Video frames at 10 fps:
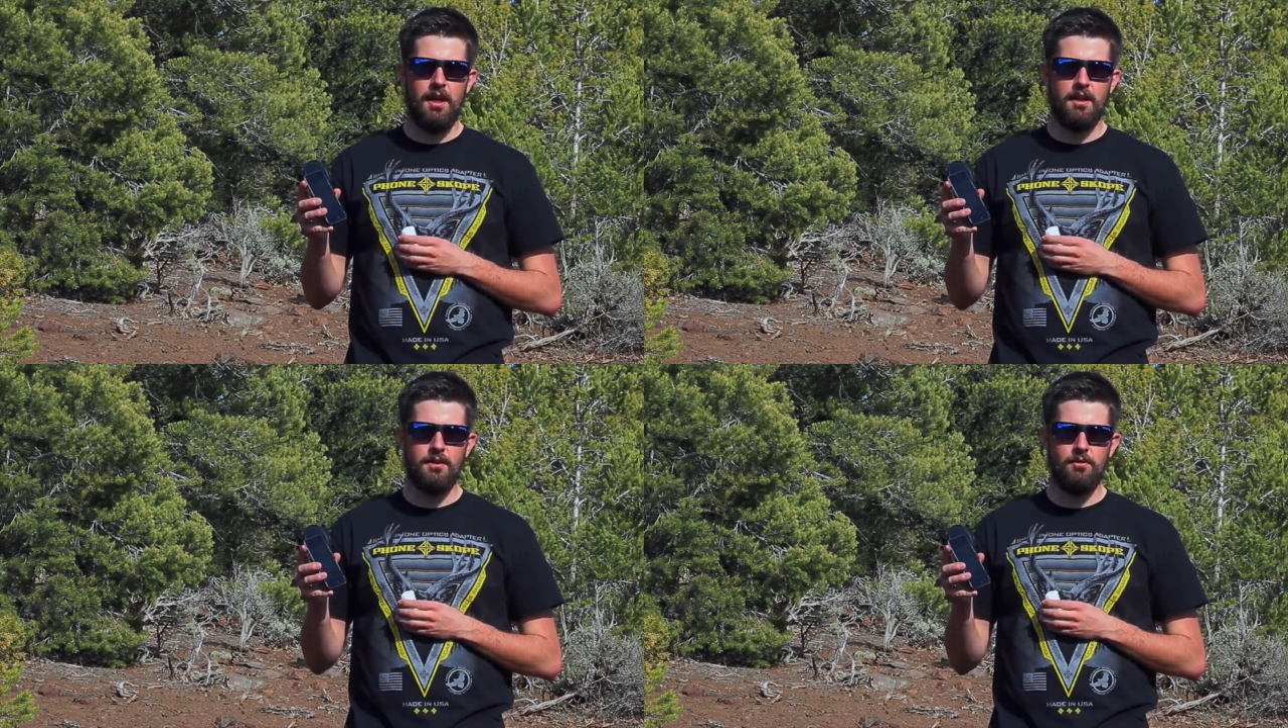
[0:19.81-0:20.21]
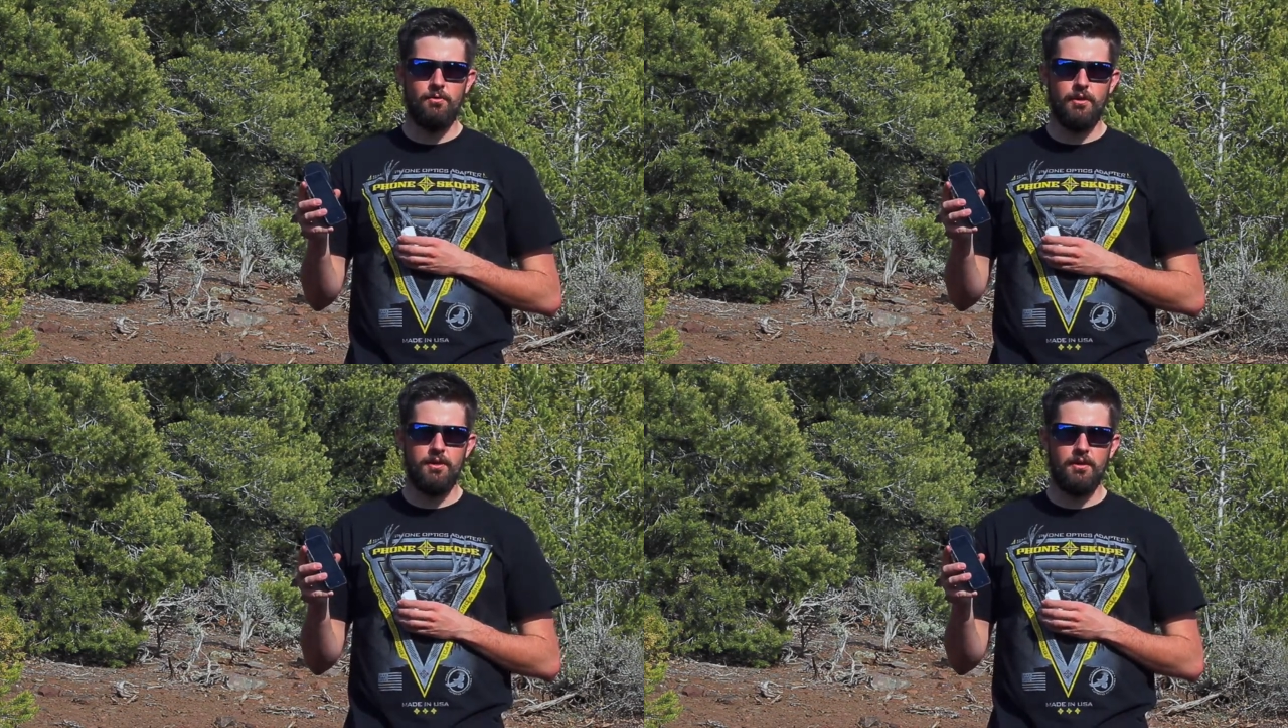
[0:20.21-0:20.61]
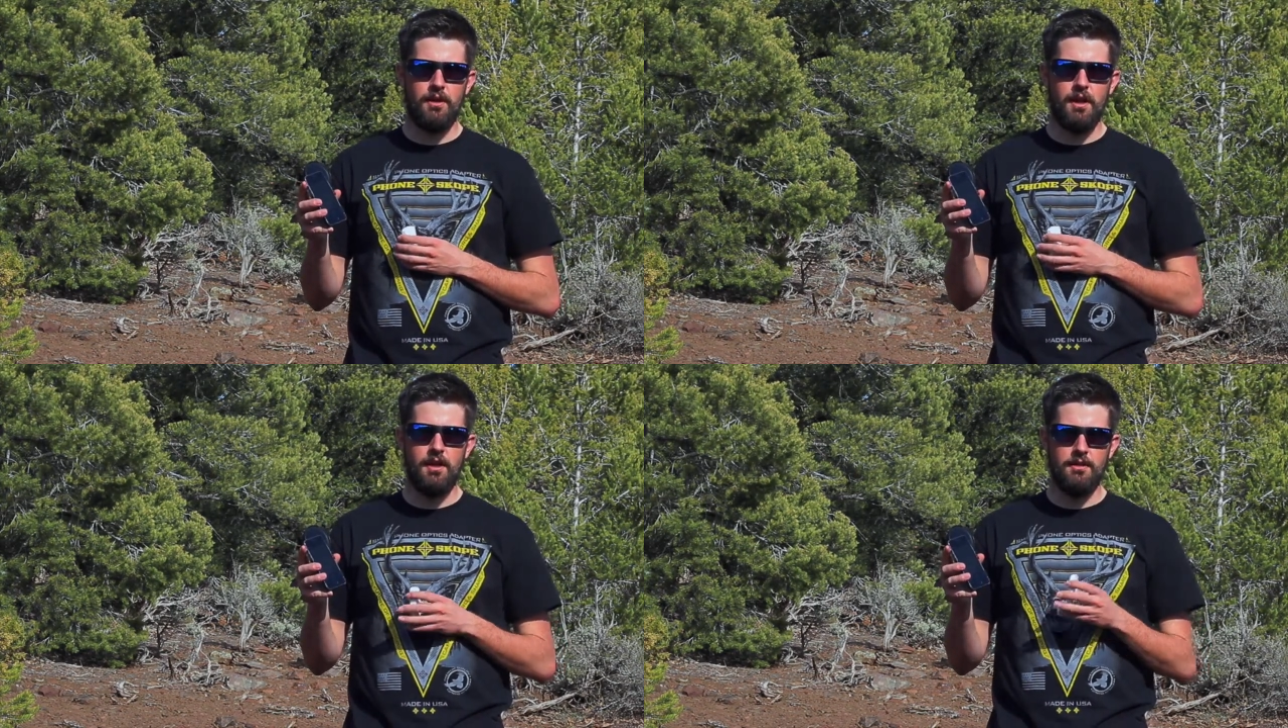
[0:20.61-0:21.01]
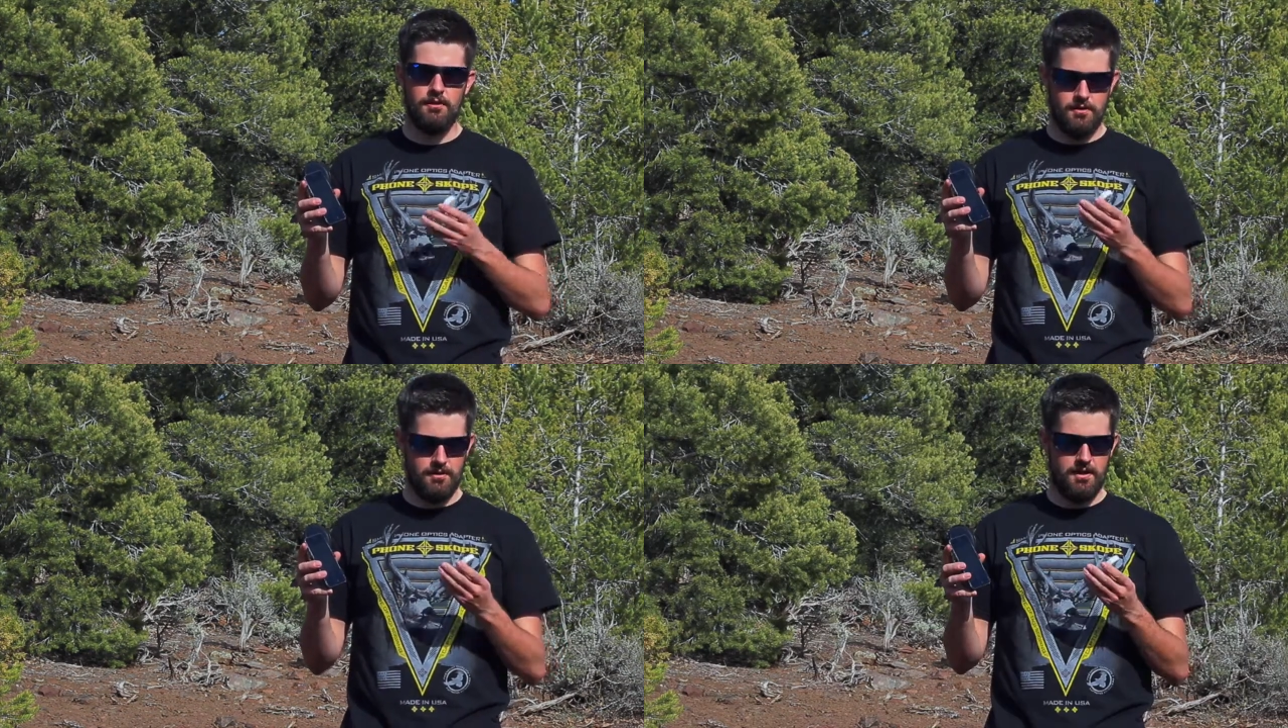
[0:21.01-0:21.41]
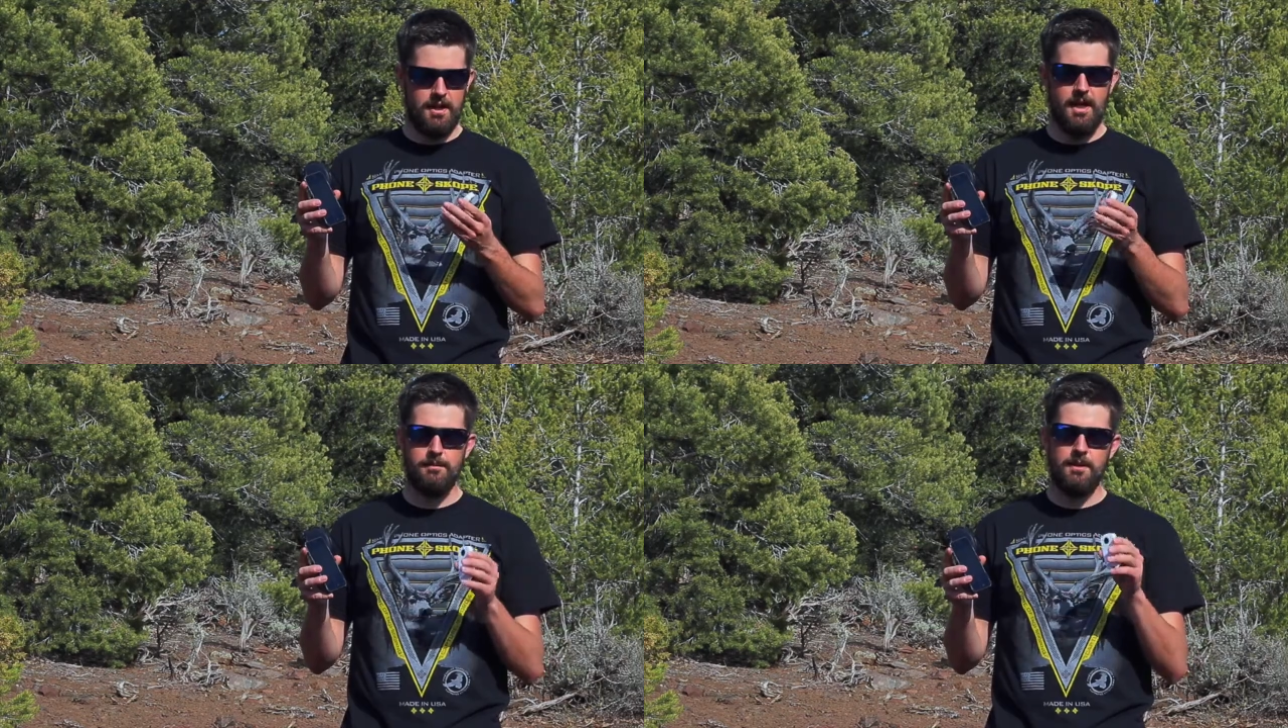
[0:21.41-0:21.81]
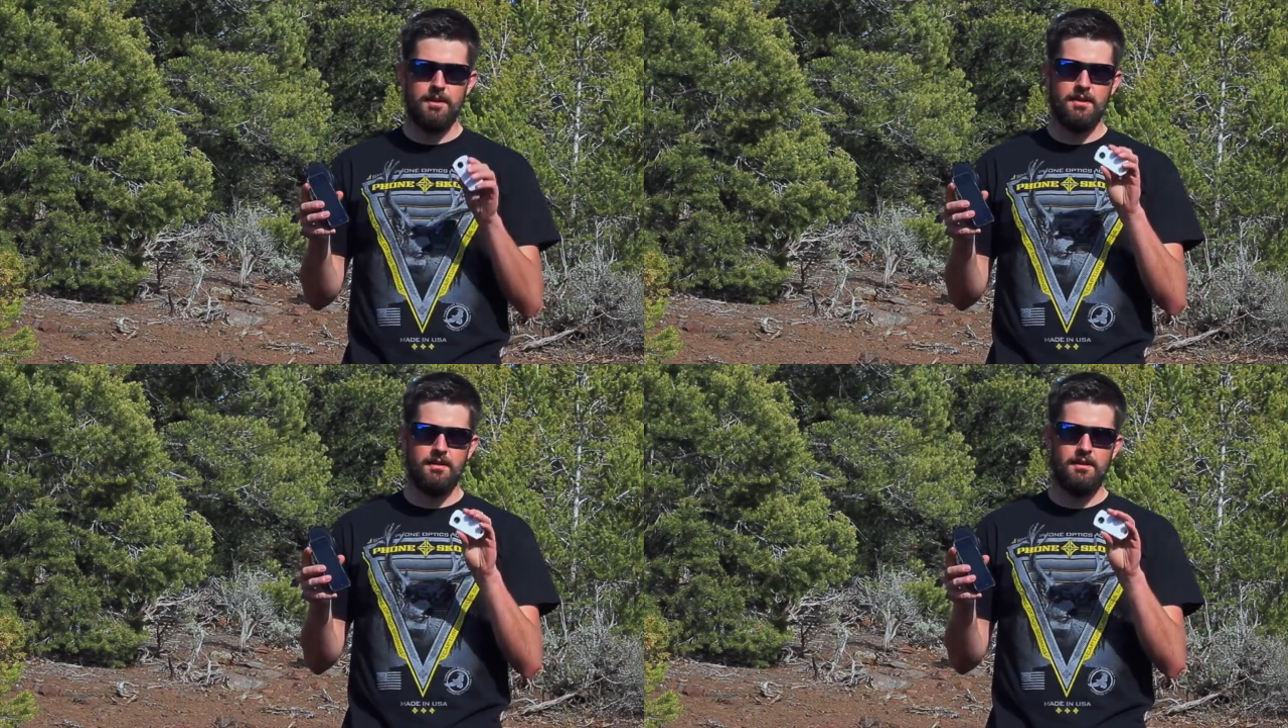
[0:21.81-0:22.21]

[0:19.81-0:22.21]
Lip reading: and you will just adapt it